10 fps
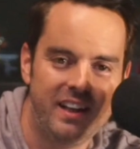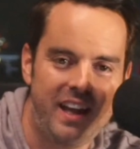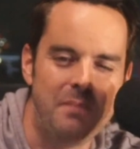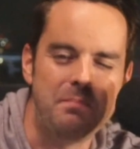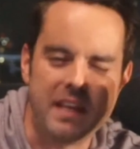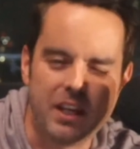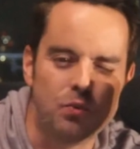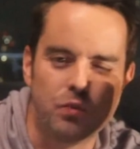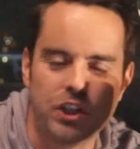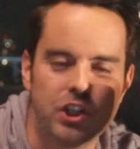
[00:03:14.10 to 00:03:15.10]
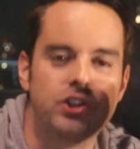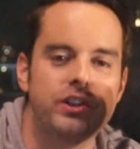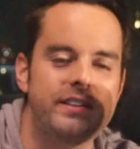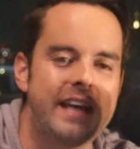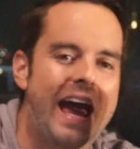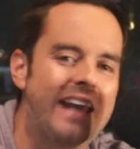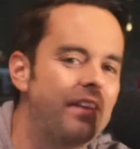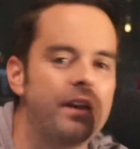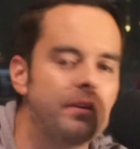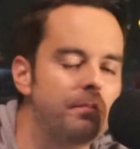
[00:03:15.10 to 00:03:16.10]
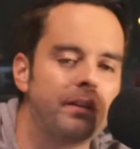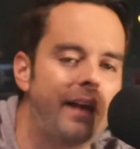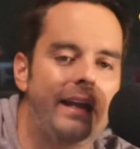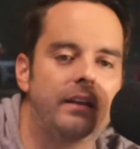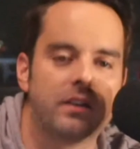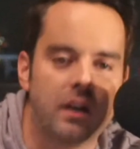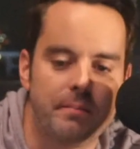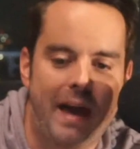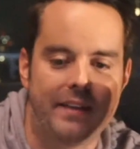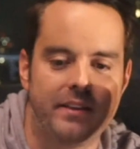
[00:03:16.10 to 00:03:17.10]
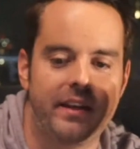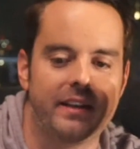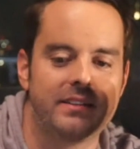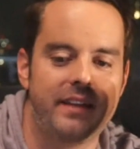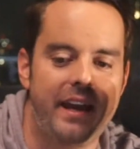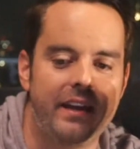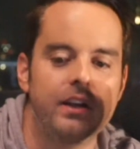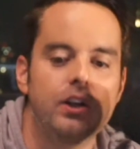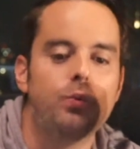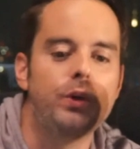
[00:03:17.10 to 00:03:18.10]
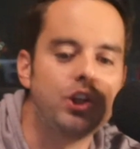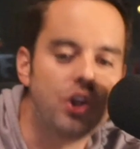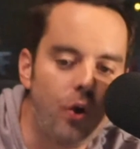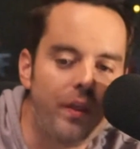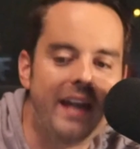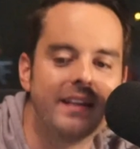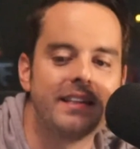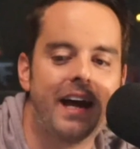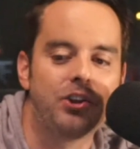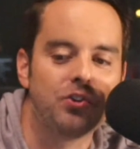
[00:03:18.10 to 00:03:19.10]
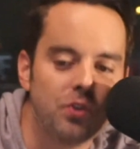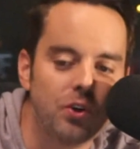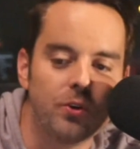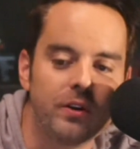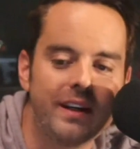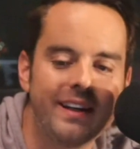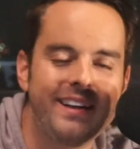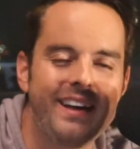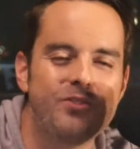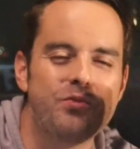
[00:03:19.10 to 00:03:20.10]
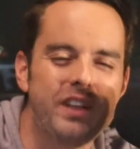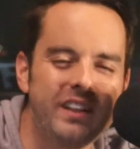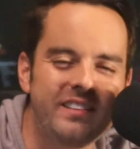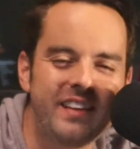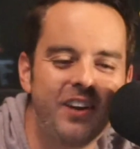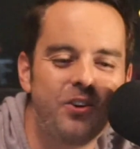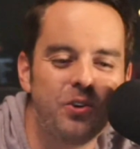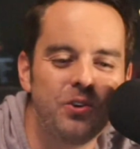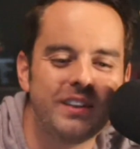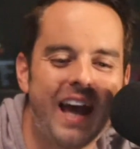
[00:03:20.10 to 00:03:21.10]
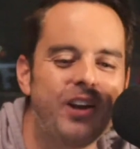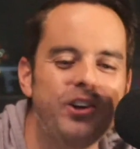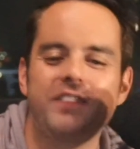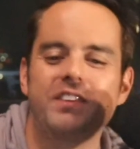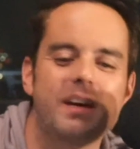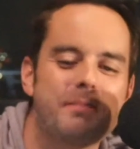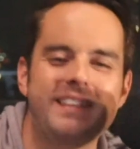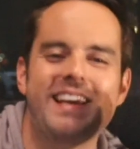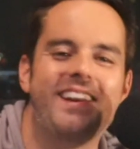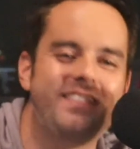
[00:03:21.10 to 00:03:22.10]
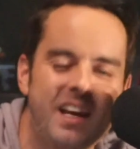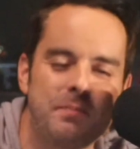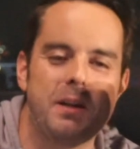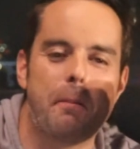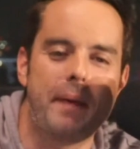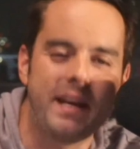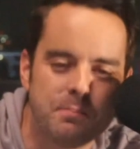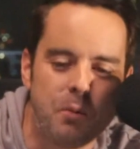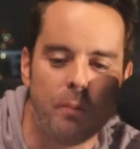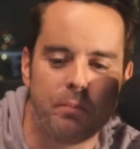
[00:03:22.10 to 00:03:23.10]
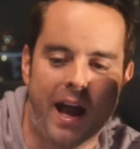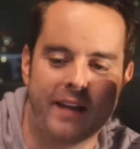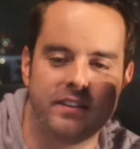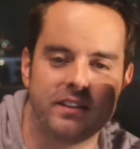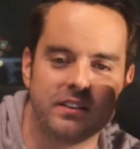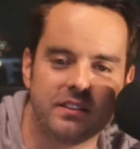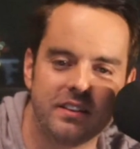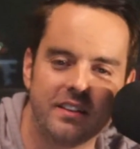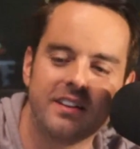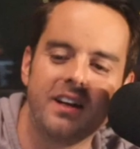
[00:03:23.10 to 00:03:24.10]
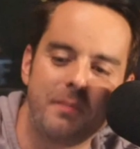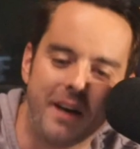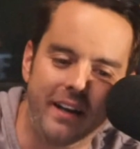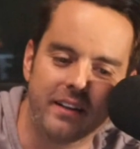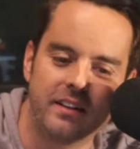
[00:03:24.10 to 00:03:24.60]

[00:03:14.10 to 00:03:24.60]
and being a really good dad and then planning to come back the next day. We know that is not true. And really, Ted Cruz, I couldn't even get my dad to take me to baseball practice. Come on.